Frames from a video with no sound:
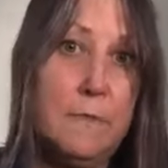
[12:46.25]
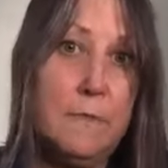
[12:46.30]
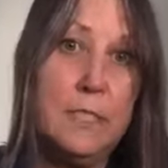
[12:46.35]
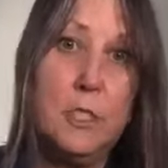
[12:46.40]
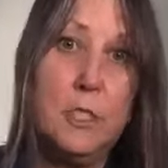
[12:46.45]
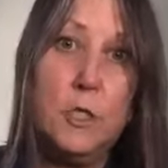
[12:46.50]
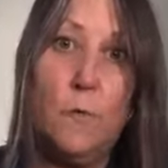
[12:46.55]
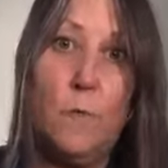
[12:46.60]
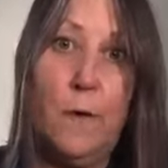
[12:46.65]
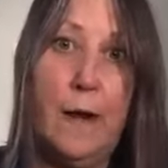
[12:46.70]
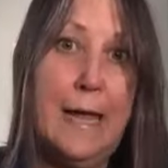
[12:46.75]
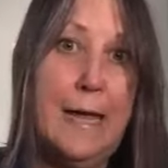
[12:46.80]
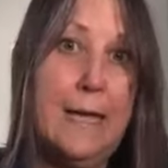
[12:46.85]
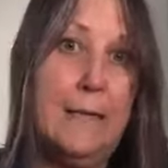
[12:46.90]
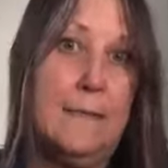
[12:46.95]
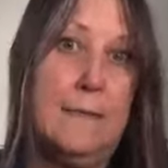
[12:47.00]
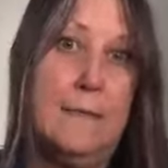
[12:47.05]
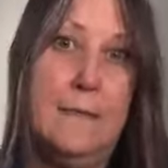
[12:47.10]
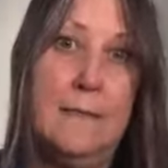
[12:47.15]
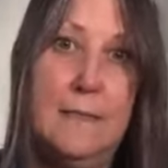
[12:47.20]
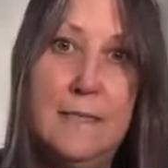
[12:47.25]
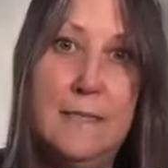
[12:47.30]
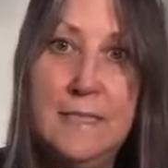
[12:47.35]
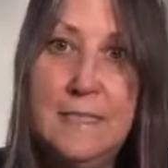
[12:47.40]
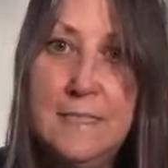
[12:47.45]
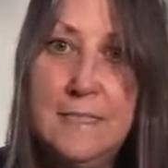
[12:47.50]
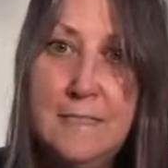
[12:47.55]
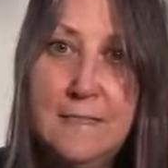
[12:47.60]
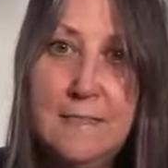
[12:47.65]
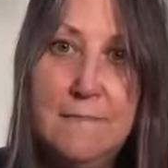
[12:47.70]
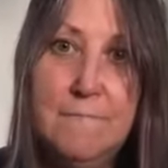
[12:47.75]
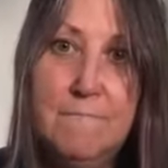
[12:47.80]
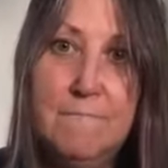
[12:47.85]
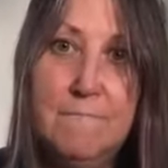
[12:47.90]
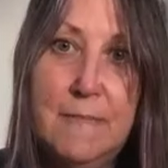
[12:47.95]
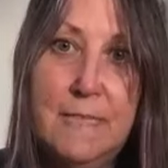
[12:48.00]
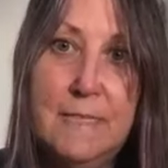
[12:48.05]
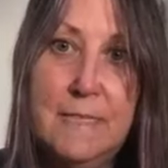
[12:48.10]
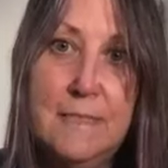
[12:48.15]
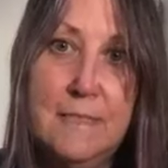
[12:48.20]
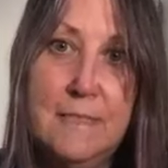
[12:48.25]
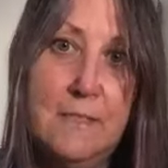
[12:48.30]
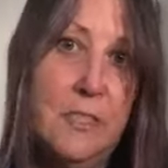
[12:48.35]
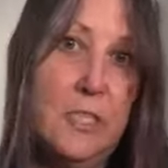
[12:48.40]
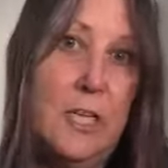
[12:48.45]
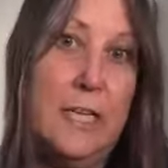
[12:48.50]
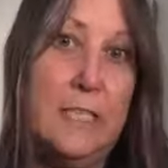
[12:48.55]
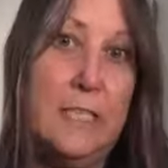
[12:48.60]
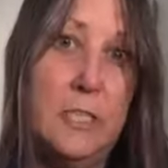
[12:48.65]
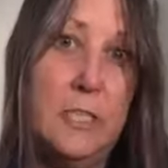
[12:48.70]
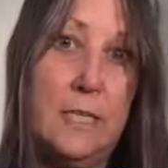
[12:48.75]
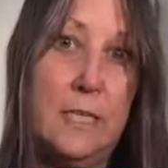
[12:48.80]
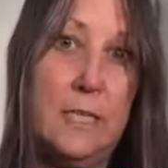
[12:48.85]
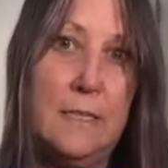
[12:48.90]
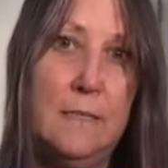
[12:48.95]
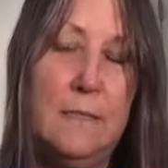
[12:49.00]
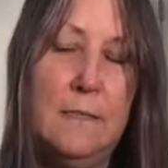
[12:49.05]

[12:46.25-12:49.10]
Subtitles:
the terrain is changing.